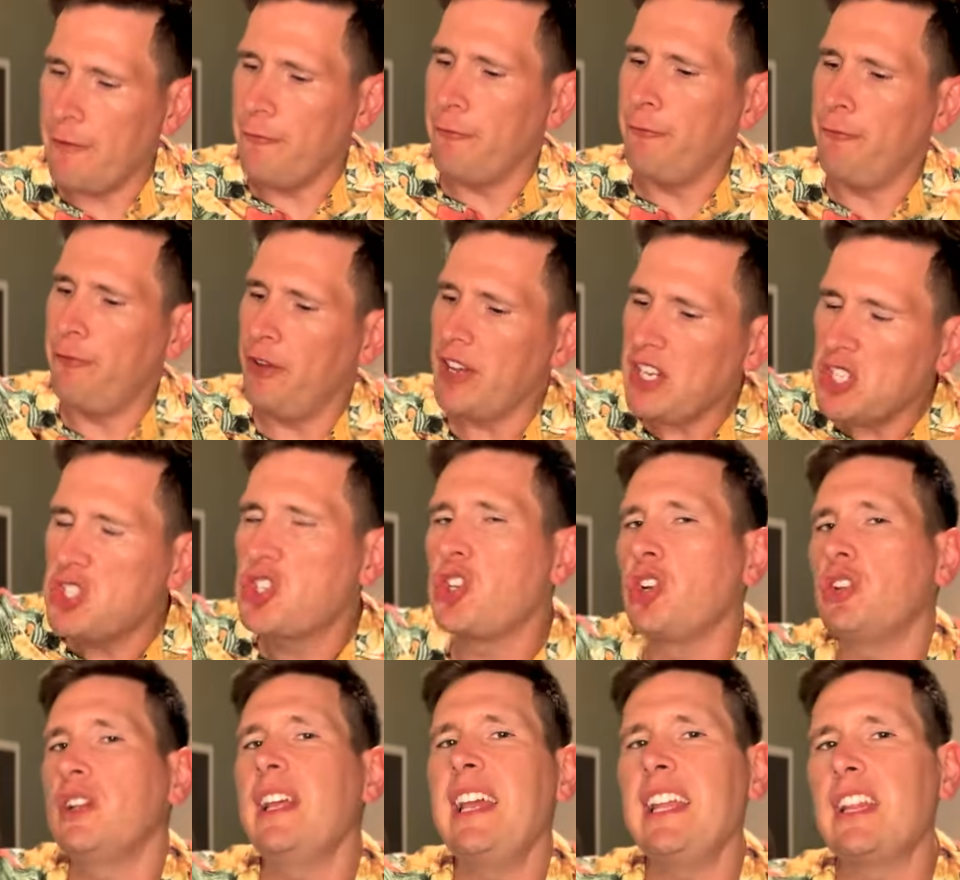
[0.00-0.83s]

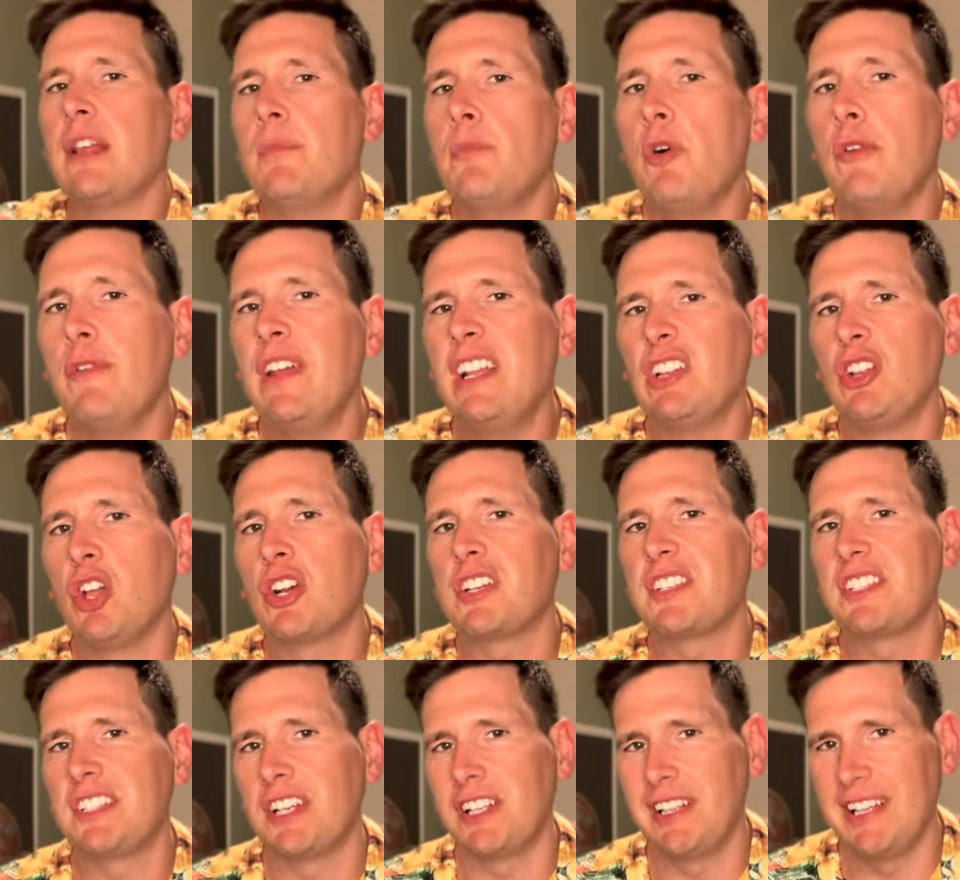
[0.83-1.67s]
Visually, the movie
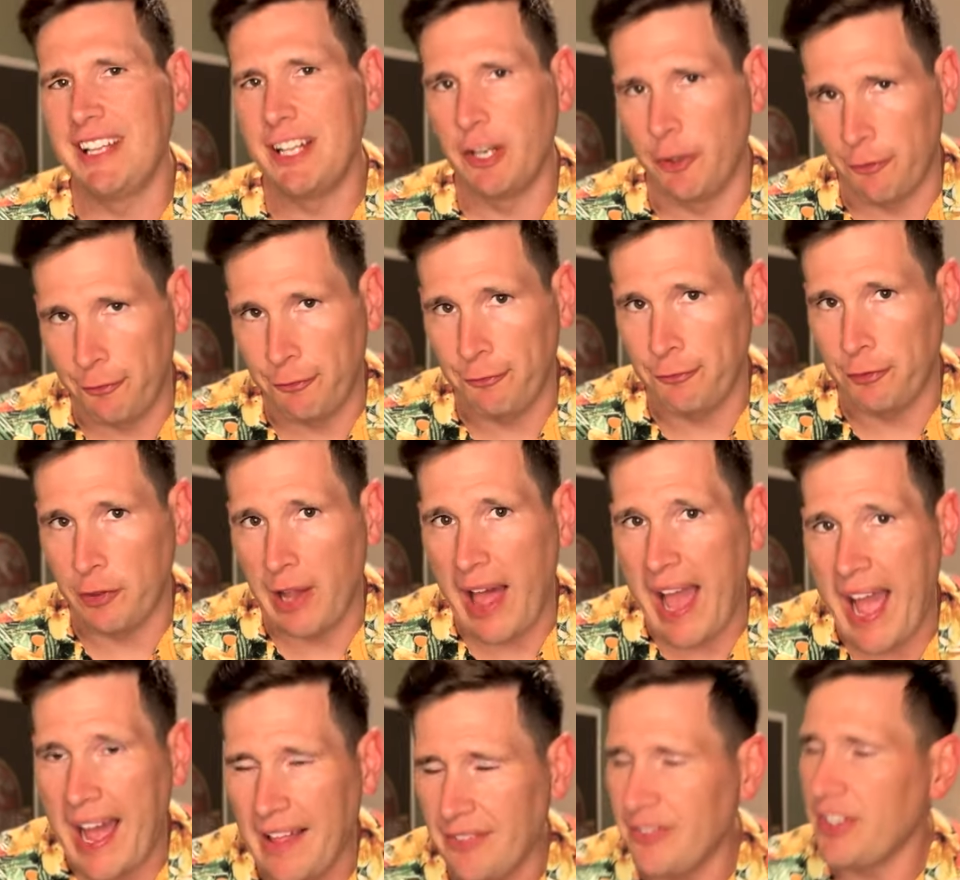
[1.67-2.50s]
looks a little
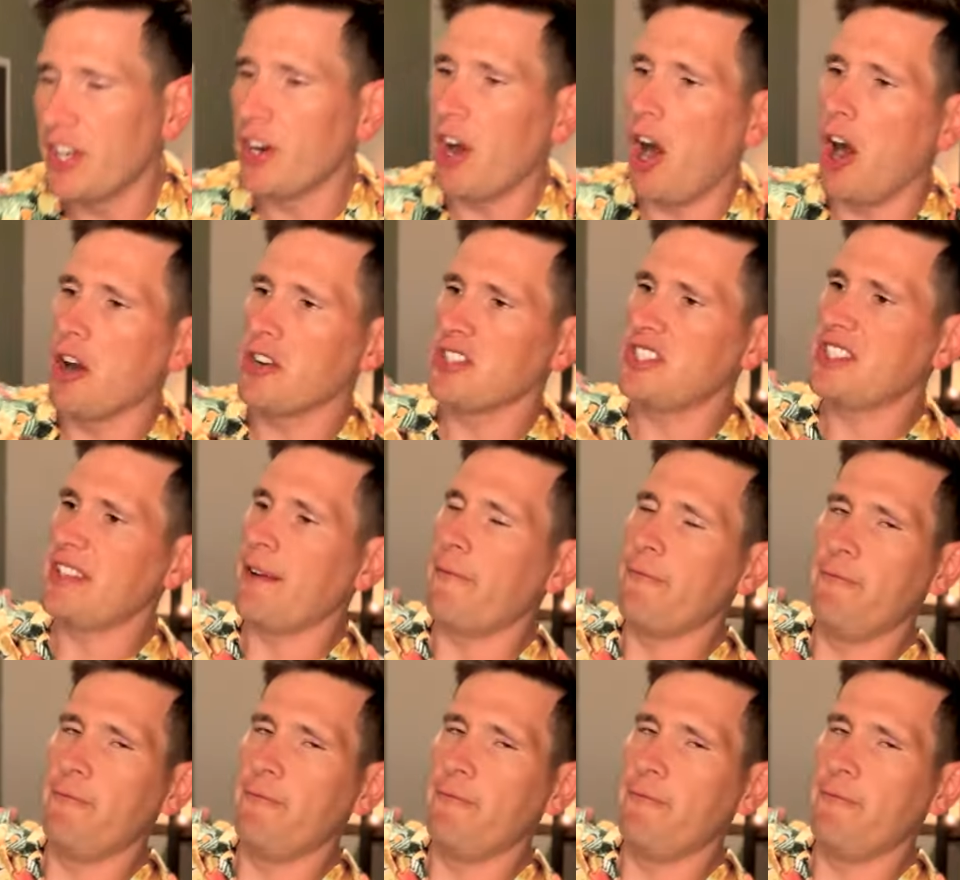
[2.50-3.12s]
flat. There are some